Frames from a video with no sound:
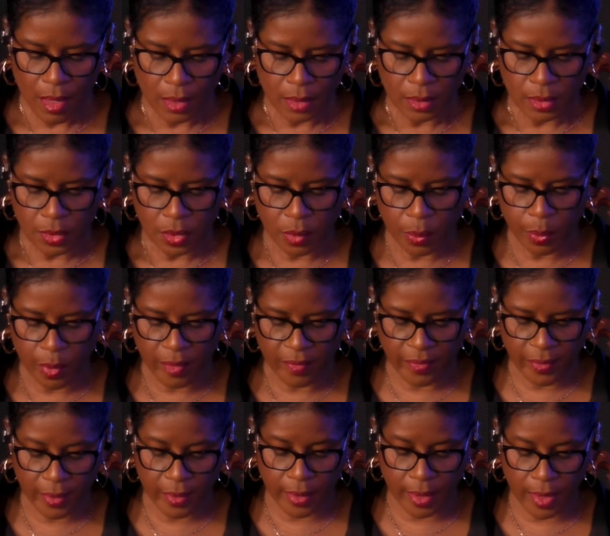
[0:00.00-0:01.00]
So,
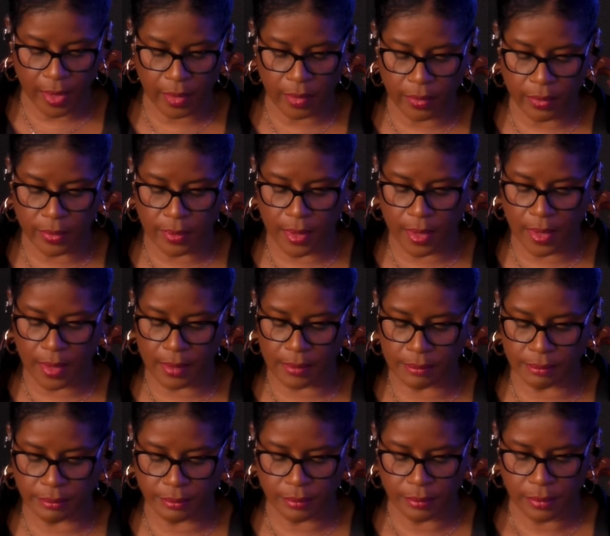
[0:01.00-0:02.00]
Prophet, I
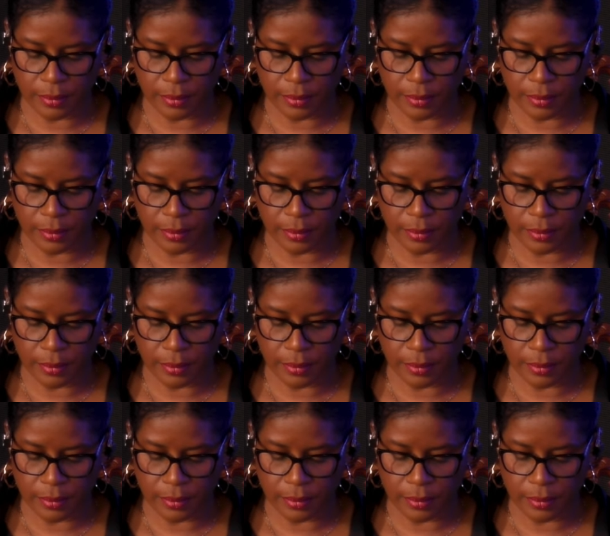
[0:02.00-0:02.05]
know